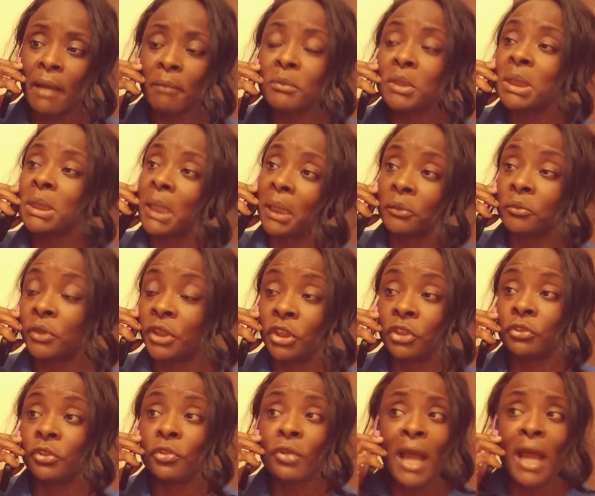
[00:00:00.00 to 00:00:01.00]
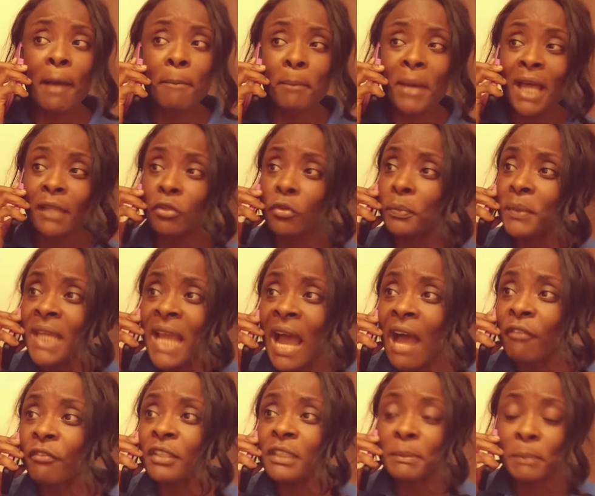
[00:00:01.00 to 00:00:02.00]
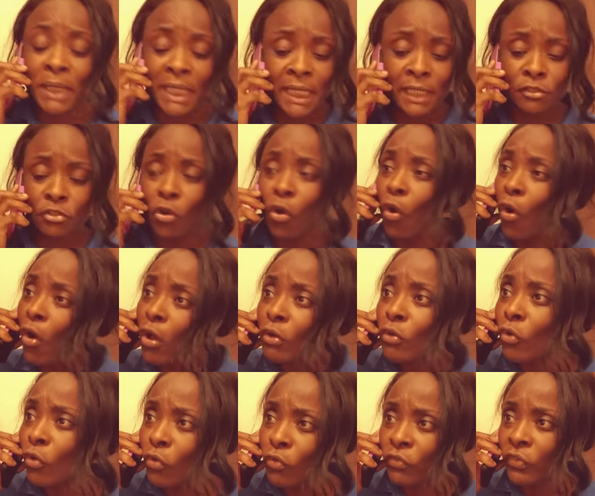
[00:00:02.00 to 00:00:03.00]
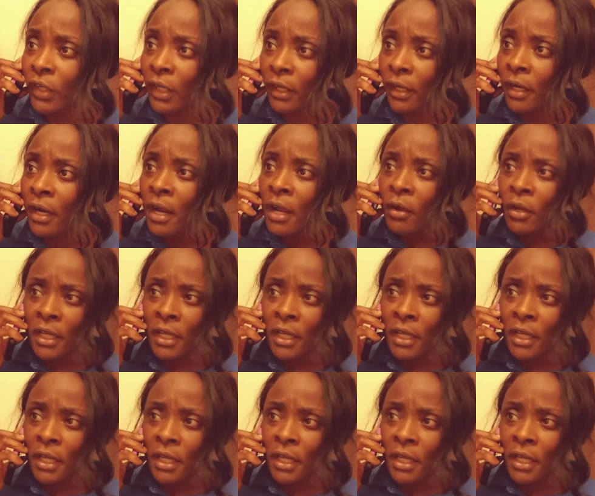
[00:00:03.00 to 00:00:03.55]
I'm done with you. You're not about to be having kids all over